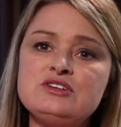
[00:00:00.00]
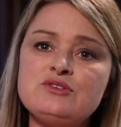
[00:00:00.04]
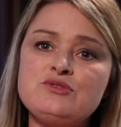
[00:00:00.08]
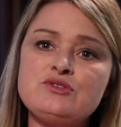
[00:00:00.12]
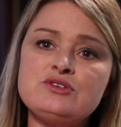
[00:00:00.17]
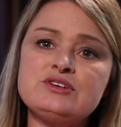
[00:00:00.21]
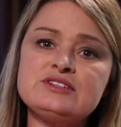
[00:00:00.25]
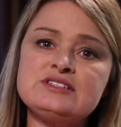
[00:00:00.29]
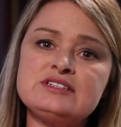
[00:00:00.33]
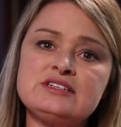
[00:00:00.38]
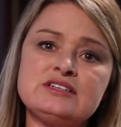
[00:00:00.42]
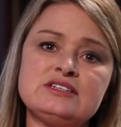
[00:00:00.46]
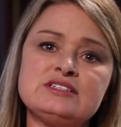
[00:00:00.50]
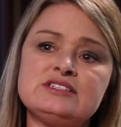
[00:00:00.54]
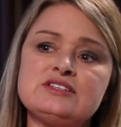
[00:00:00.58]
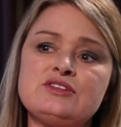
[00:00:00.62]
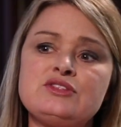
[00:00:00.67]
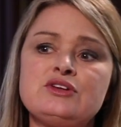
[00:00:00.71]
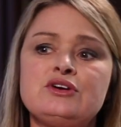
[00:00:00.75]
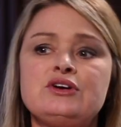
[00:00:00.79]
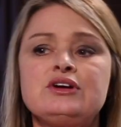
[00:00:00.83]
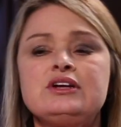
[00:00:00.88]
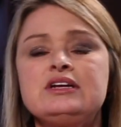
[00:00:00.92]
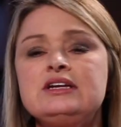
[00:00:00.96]
different skills
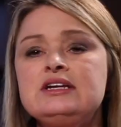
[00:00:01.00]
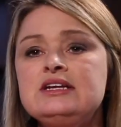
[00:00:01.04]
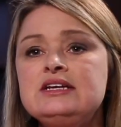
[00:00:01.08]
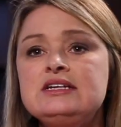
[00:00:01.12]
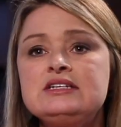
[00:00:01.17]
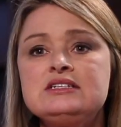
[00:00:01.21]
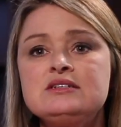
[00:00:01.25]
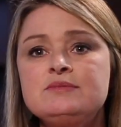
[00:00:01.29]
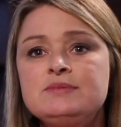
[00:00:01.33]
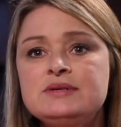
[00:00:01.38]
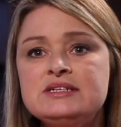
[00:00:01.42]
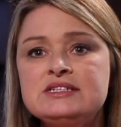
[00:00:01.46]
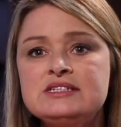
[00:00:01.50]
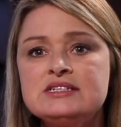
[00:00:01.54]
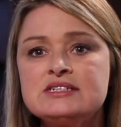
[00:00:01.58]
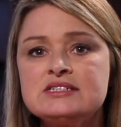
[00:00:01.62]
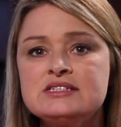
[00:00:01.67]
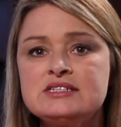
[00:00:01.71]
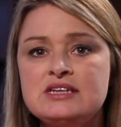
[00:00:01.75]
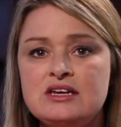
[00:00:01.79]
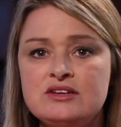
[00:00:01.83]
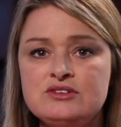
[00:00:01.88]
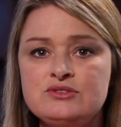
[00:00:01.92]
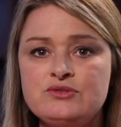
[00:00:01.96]
that they're going to need to be
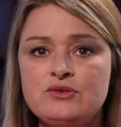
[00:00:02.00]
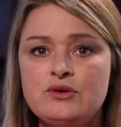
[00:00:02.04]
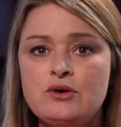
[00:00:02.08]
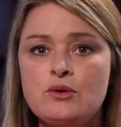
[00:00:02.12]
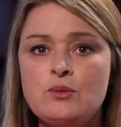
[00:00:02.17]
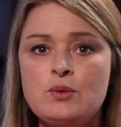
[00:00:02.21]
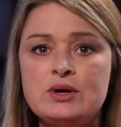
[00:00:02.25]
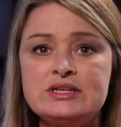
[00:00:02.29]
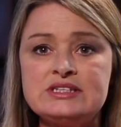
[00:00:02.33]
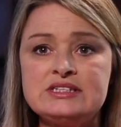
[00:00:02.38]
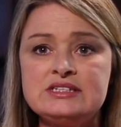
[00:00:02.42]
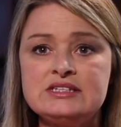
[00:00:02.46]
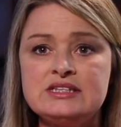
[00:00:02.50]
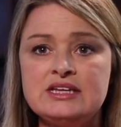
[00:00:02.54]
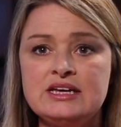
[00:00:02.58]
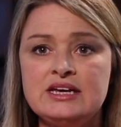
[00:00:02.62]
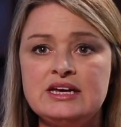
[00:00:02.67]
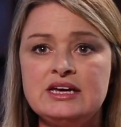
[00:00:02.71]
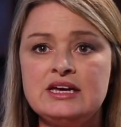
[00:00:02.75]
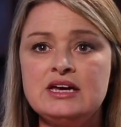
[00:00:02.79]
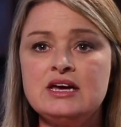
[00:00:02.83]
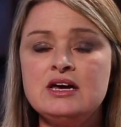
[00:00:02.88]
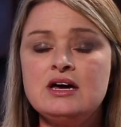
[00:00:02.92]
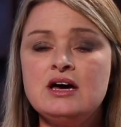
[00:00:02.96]
successful once
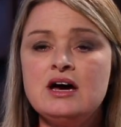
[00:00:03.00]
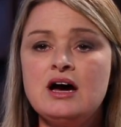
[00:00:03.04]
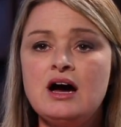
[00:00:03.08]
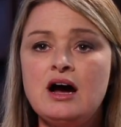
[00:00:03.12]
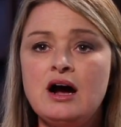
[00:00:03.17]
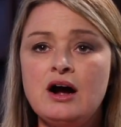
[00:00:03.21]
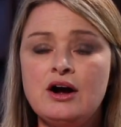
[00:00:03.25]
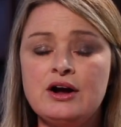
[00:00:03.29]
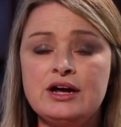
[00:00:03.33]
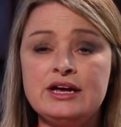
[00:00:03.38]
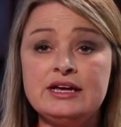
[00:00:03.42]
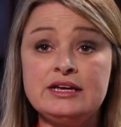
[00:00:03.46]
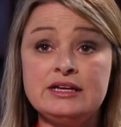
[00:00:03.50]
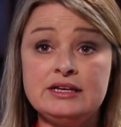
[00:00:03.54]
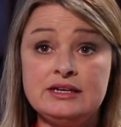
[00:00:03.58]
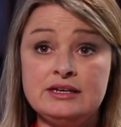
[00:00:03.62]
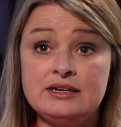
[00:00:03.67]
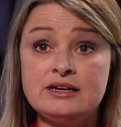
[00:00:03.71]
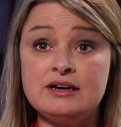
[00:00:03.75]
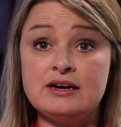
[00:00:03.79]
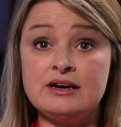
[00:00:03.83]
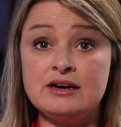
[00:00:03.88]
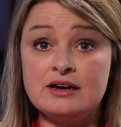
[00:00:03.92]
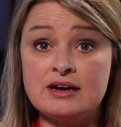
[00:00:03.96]
they are
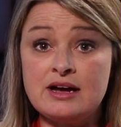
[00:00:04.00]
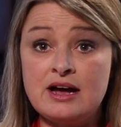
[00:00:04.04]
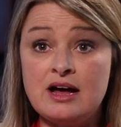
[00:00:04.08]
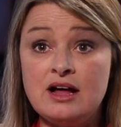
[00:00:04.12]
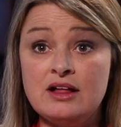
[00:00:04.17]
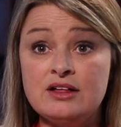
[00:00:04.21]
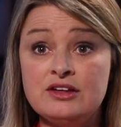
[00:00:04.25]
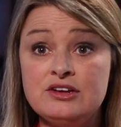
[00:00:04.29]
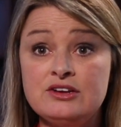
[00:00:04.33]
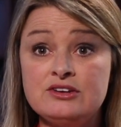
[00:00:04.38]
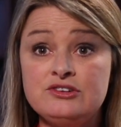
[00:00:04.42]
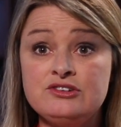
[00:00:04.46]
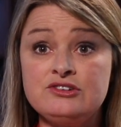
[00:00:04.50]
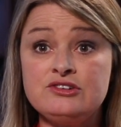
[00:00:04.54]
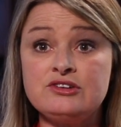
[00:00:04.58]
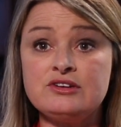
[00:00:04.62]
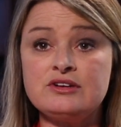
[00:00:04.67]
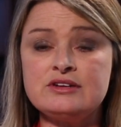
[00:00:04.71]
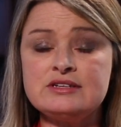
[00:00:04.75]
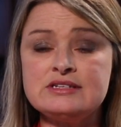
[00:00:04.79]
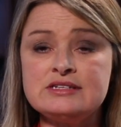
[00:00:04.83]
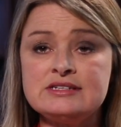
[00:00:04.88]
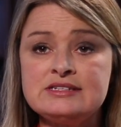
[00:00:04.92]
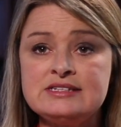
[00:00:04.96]
in a college
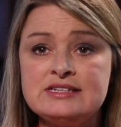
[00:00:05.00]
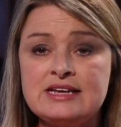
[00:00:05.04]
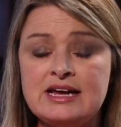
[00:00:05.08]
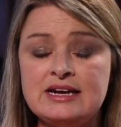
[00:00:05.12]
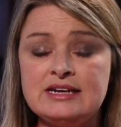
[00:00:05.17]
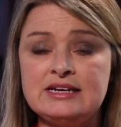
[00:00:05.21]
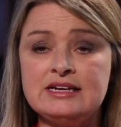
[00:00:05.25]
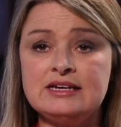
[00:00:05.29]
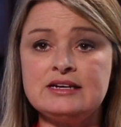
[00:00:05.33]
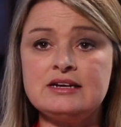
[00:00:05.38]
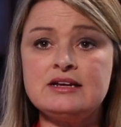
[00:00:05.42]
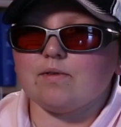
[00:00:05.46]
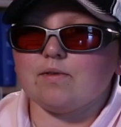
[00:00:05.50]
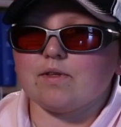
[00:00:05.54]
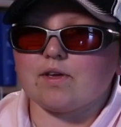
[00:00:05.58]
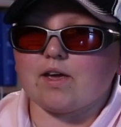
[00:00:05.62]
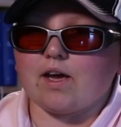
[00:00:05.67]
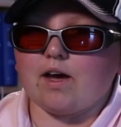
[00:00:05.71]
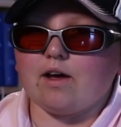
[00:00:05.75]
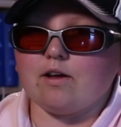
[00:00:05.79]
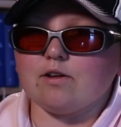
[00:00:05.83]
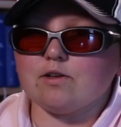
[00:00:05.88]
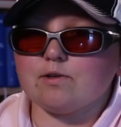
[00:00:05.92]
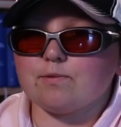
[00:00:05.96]
setting. The
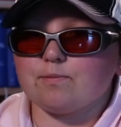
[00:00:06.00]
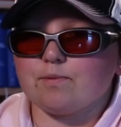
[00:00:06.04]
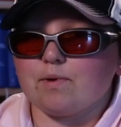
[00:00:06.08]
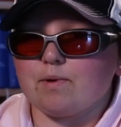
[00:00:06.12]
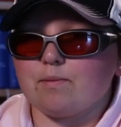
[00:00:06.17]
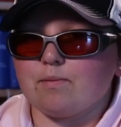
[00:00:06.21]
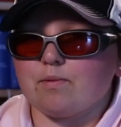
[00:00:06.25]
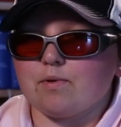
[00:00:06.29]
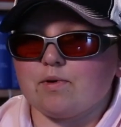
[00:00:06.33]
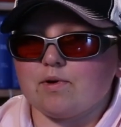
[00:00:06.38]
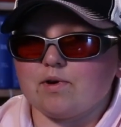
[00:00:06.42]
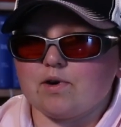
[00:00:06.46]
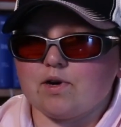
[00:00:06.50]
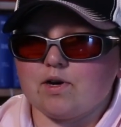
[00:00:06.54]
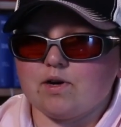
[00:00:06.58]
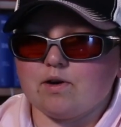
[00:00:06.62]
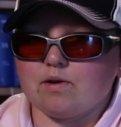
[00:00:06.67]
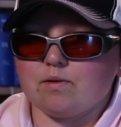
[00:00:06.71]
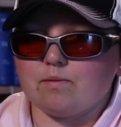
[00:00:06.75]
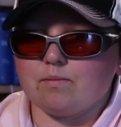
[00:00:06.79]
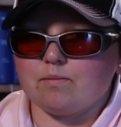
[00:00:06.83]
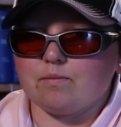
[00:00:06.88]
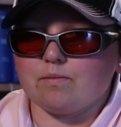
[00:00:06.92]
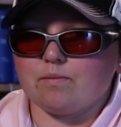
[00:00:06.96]
college prep
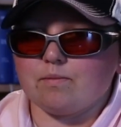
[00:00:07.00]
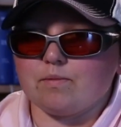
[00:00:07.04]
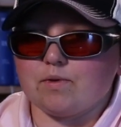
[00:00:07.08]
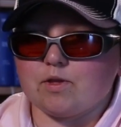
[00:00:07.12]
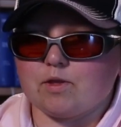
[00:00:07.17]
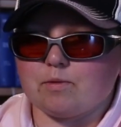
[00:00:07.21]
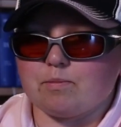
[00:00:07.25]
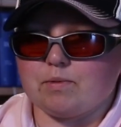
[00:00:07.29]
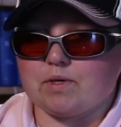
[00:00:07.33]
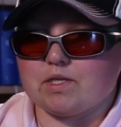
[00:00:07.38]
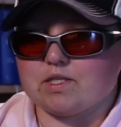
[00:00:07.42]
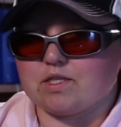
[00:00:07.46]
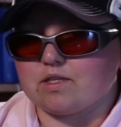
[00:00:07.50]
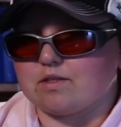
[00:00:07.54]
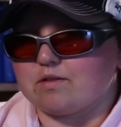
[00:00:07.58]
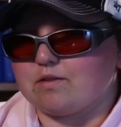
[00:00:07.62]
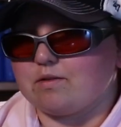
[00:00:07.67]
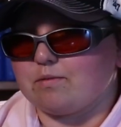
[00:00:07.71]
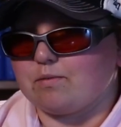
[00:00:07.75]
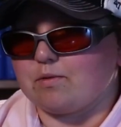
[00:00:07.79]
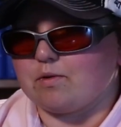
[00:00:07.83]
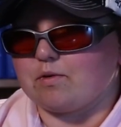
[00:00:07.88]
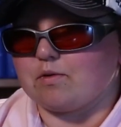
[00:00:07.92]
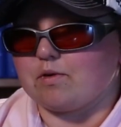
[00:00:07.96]
program is
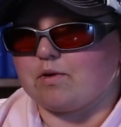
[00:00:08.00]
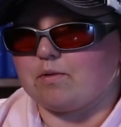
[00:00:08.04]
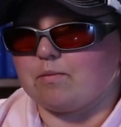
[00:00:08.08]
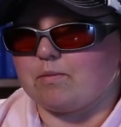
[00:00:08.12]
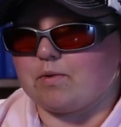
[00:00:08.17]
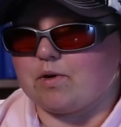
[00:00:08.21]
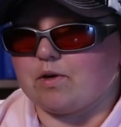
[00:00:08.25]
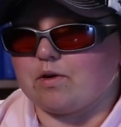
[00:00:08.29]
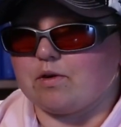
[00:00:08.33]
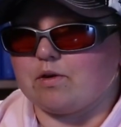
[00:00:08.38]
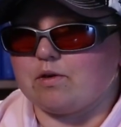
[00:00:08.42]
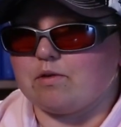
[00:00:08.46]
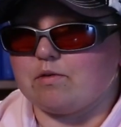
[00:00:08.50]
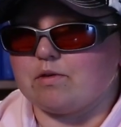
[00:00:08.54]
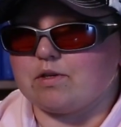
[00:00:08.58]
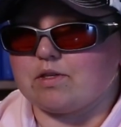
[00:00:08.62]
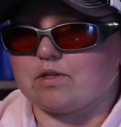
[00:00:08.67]
basically a program where you